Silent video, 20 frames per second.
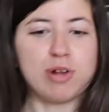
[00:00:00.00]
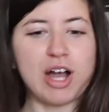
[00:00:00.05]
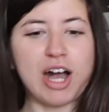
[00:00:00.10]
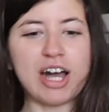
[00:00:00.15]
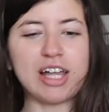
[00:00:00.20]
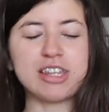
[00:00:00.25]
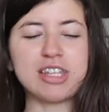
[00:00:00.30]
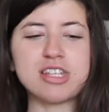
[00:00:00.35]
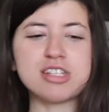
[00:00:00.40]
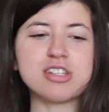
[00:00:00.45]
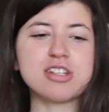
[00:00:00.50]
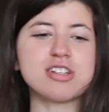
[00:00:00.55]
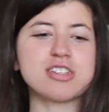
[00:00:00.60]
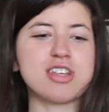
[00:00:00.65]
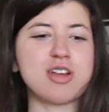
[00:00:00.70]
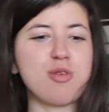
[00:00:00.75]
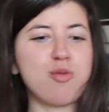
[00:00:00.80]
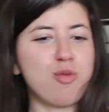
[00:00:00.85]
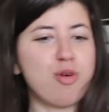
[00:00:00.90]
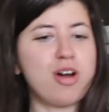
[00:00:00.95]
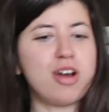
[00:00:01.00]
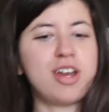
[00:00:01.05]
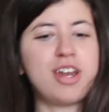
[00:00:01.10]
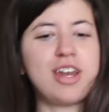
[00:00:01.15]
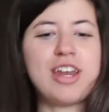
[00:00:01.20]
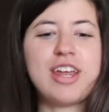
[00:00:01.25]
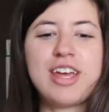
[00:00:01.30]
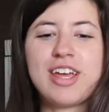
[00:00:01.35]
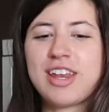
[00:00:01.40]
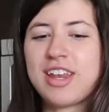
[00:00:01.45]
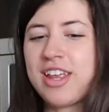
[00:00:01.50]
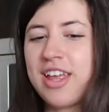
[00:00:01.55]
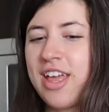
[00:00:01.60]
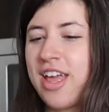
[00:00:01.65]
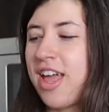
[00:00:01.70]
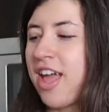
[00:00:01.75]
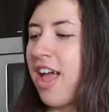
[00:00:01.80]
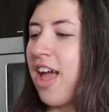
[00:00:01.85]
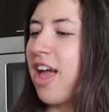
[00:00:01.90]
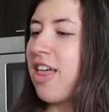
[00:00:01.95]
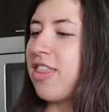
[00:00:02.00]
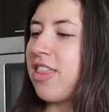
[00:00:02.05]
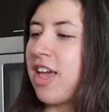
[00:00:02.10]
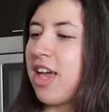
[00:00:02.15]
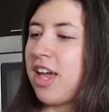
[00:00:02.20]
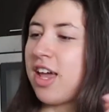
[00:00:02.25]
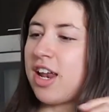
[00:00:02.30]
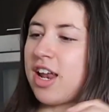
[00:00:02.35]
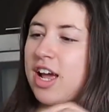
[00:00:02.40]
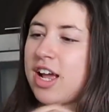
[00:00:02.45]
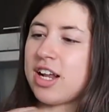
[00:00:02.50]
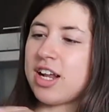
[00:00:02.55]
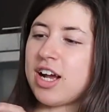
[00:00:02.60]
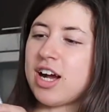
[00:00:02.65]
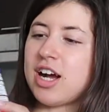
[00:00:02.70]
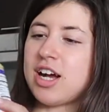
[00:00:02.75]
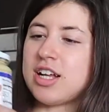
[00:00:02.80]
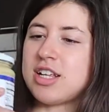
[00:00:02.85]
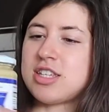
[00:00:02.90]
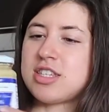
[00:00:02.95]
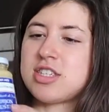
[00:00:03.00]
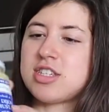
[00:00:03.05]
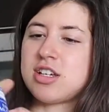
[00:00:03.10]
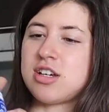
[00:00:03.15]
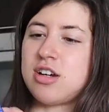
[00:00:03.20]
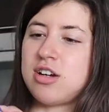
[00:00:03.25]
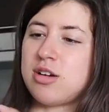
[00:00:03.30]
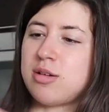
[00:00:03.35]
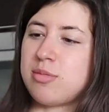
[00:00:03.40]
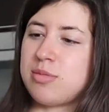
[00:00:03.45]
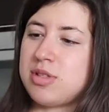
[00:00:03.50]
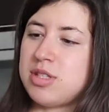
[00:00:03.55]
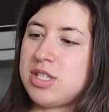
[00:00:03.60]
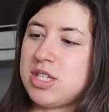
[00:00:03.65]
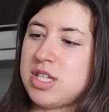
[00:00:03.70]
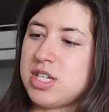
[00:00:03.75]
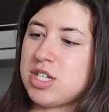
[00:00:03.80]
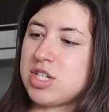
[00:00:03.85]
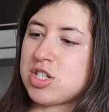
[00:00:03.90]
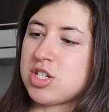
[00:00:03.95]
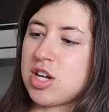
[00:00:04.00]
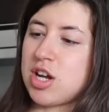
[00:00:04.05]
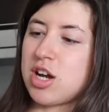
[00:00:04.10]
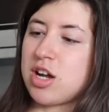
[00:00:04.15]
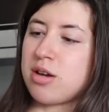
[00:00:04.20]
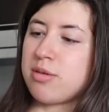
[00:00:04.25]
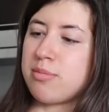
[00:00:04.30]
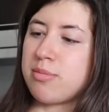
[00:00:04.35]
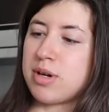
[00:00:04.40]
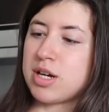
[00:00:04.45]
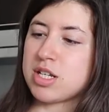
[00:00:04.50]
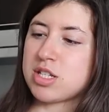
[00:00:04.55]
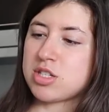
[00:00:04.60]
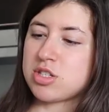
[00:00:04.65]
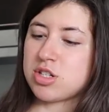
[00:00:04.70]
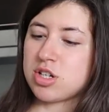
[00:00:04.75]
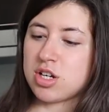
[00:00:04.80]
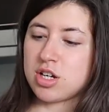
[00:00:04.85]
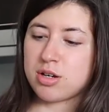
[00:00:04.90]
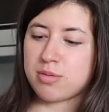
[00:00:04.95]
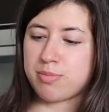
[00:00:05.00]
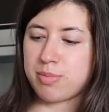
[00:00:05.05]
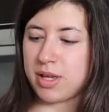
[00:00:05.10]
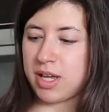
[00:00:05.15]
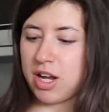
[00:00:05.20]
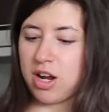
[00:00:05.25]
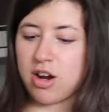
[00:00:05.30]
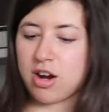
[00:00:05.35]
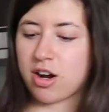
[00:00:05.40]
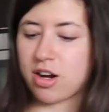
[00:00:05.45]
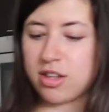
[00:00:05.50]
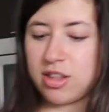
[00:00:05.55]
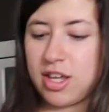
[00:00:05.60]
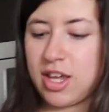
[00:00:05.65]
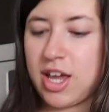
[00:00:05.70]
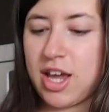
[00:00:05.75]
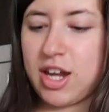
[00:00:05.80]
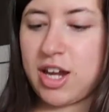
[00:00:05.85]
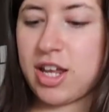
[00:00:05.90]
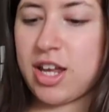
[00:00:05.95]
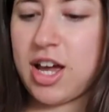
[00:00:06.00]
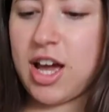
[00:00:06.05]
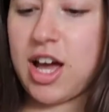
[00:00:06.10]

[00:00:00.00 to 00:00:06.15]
got this because I wanted it. And then I got some Dijon mustard, like hardly any